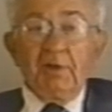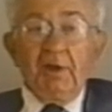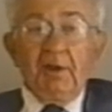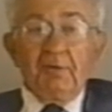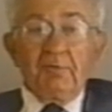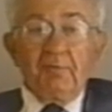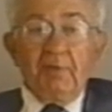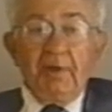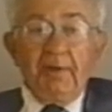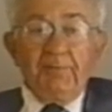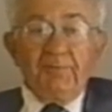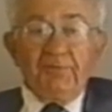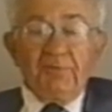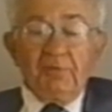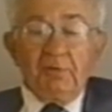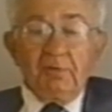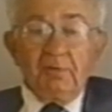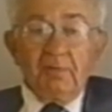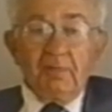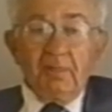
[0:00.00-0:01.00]
Down
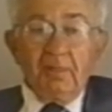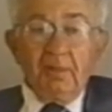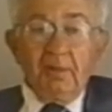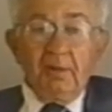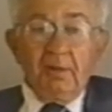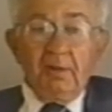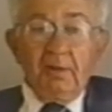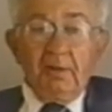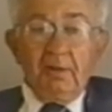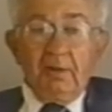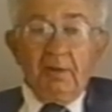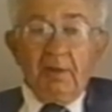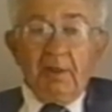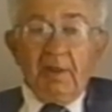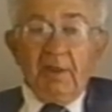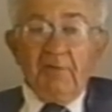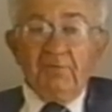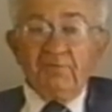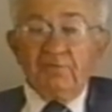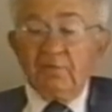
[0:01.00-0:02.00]
Rapson,
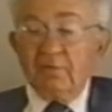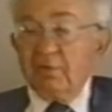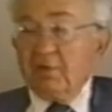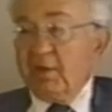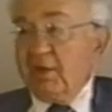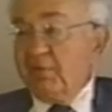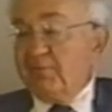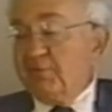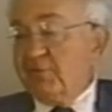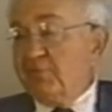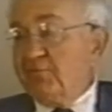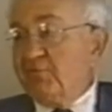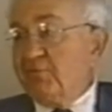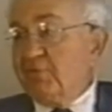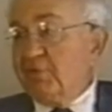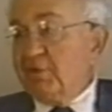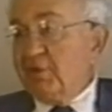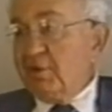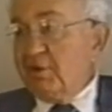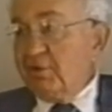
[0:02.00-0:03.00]
after having
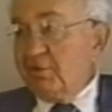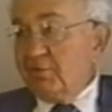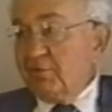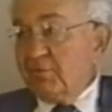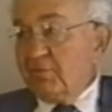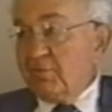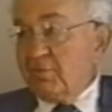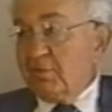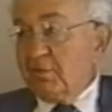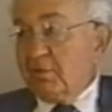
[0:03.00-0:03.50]
for years